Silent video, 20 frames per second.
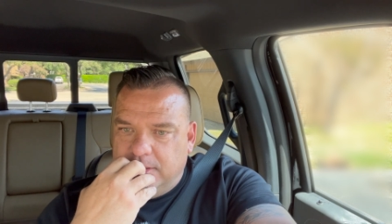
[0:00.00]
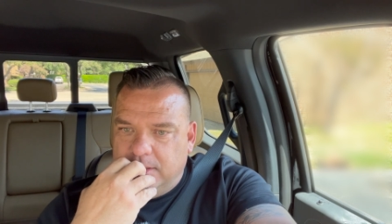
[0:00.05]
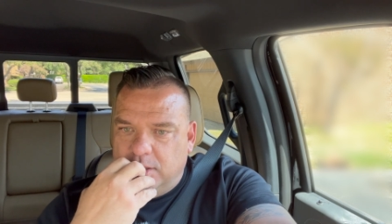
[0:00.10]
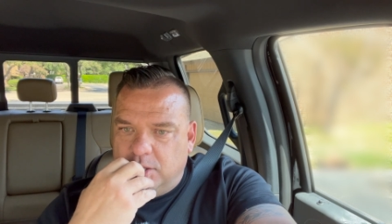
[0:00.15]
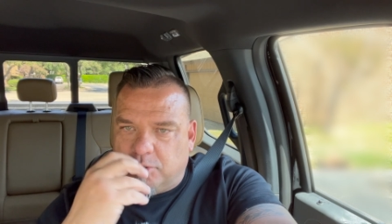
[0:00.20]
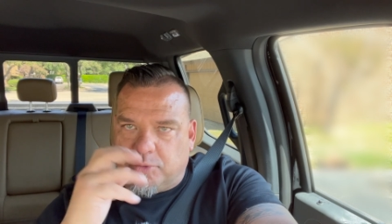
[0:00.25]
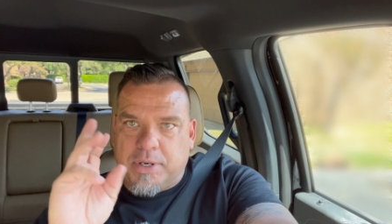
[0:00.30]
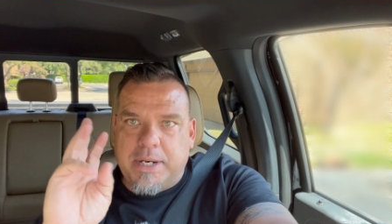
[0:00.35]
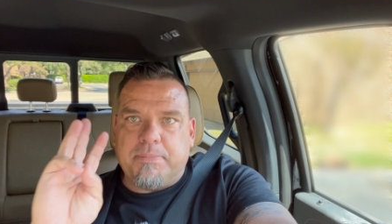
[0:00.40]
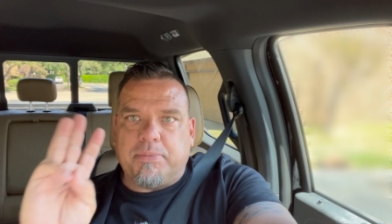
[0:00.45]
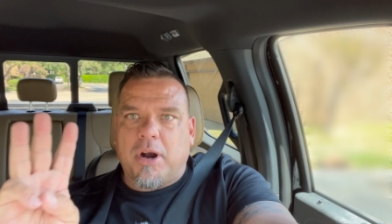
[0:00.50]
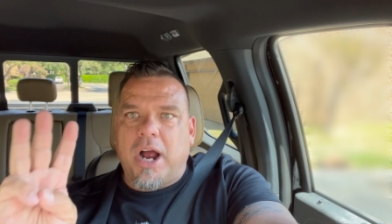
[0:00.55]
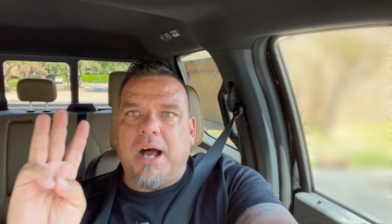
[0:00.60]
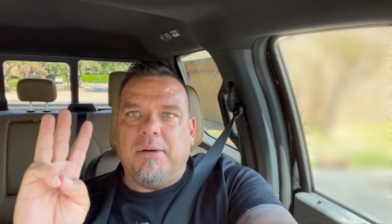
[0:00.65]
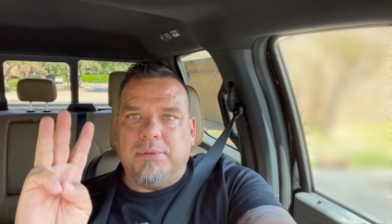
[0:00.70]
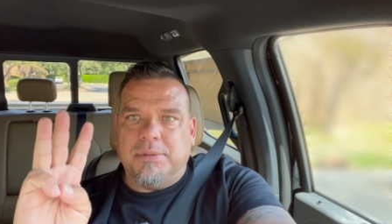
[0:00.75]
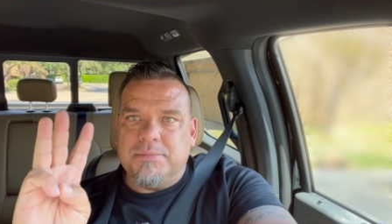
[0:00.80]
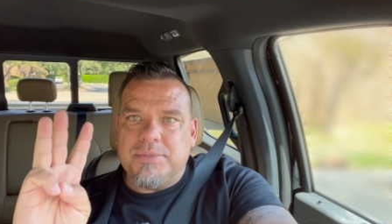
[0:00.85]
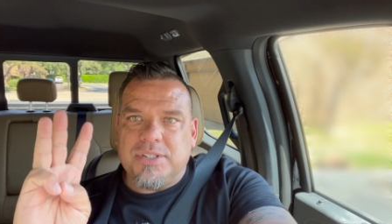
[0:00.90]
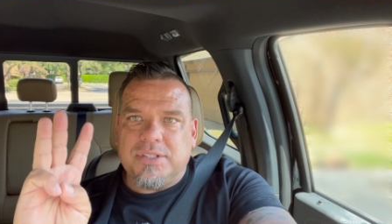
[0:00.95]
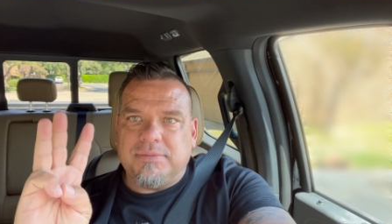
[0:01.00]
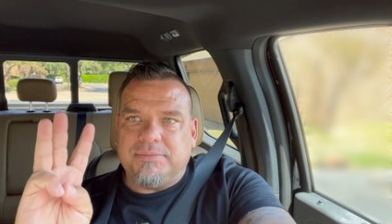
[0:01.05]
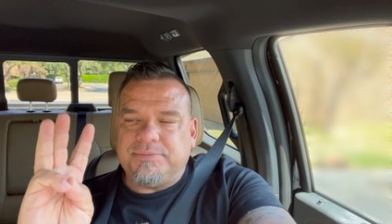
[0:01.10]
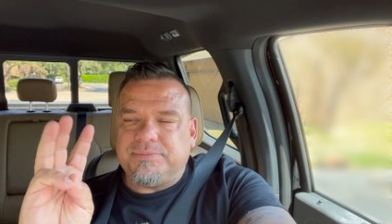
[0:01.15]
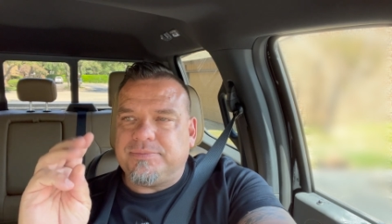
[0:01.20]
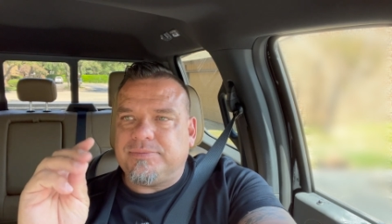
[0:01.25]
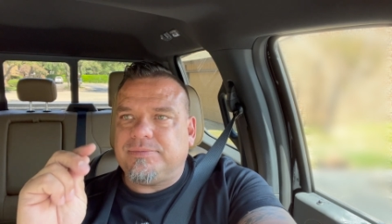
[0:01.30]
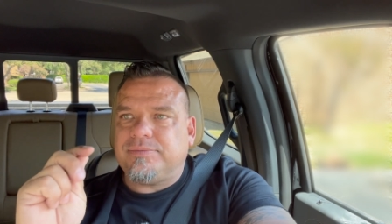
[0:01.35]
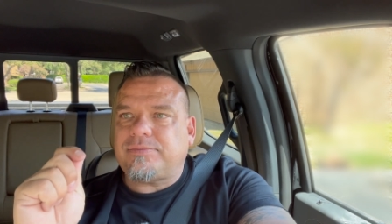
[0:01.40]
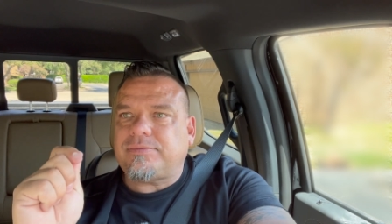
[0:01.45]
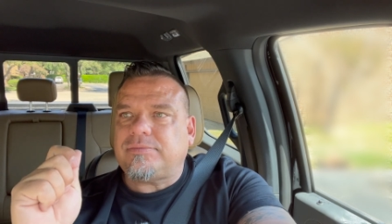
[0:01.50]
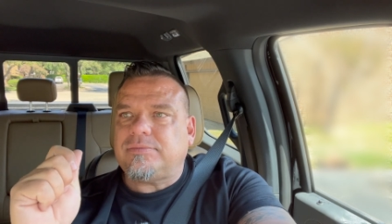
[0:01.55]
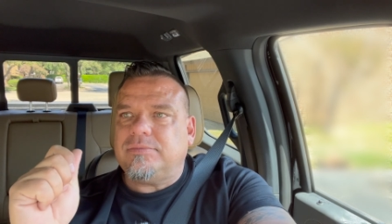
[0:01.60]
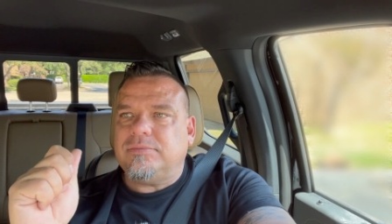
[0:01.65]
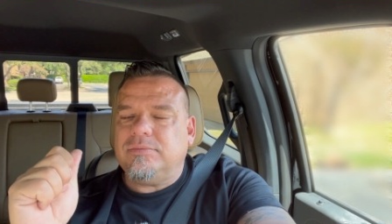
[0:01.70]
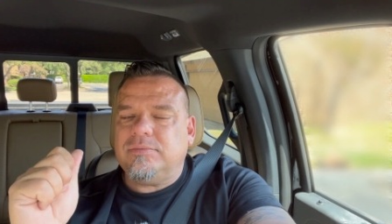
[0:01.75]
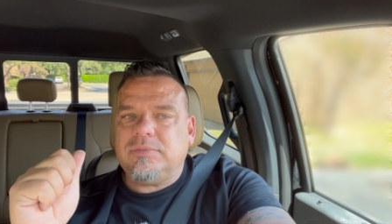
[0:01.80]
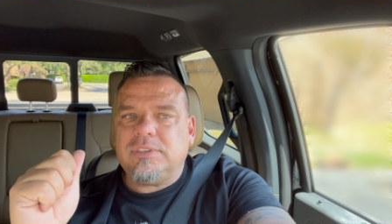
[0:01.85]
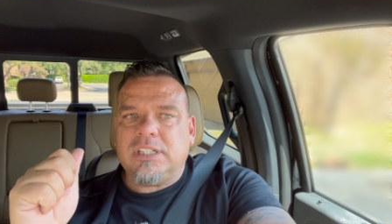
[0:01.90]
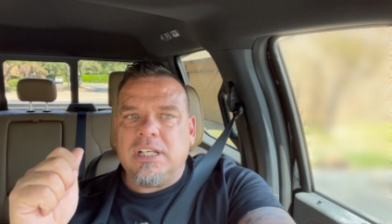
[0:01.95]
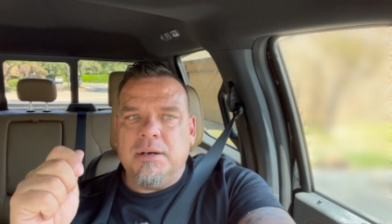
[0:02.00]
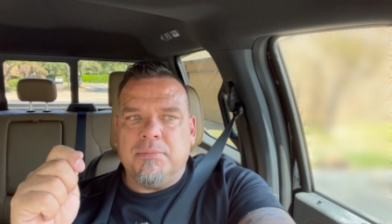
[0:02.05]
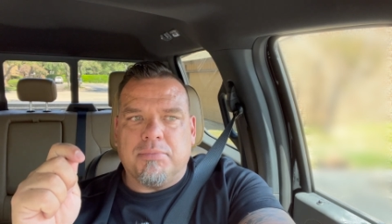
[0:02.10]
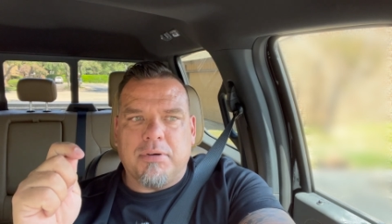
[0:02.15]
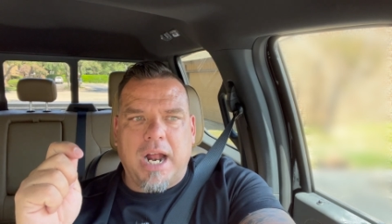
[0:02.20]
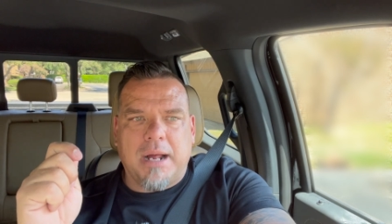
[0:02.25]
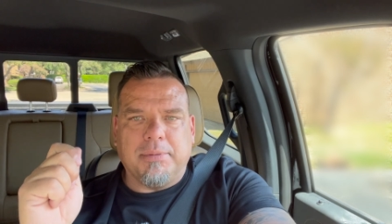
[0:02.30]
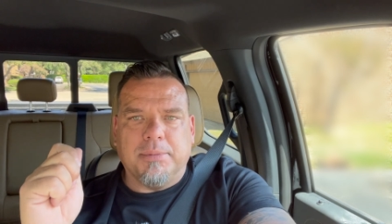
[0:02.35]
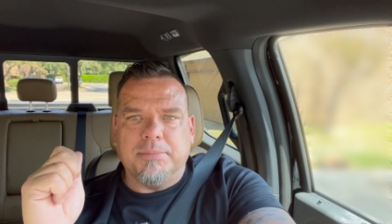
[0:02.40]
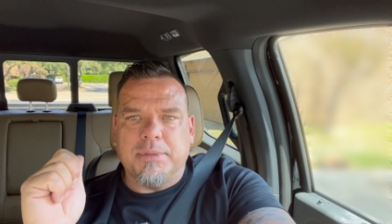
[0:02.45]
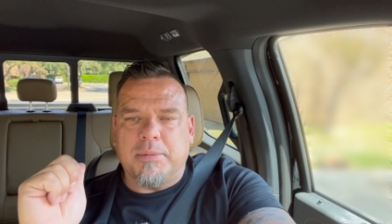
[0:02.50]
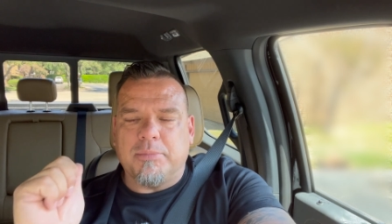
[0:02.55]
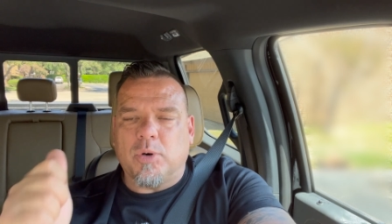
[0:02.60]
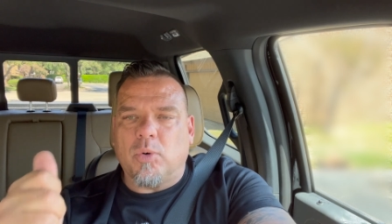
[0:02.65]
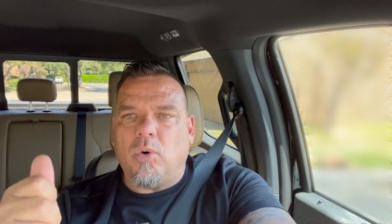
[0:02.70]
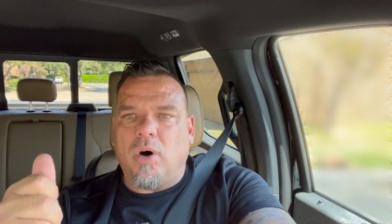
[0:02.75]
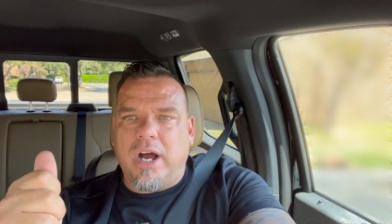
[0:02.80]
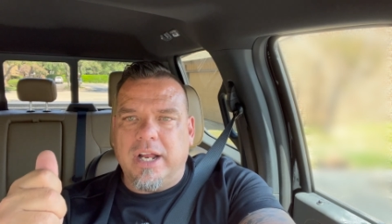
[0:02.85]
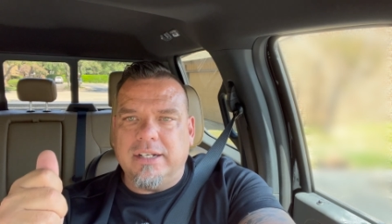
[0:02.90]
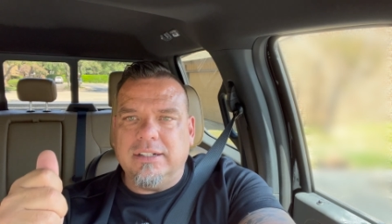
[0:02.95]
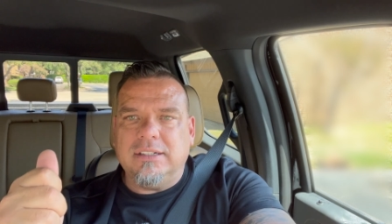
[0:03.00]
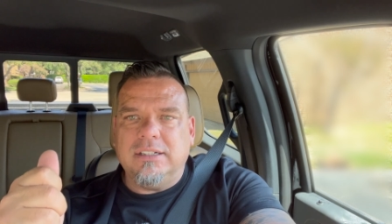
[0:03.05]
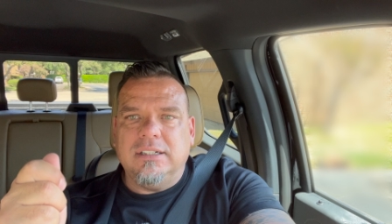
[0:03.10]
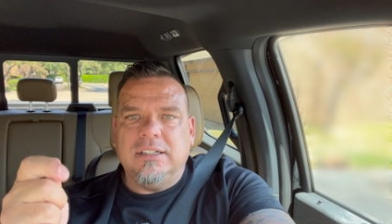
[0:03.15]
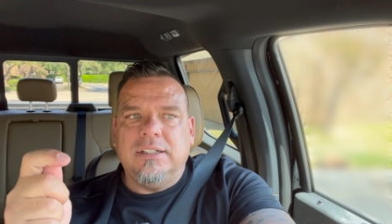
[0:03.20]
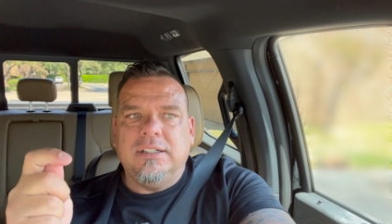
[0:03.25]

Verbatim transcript: three problems. Problem number one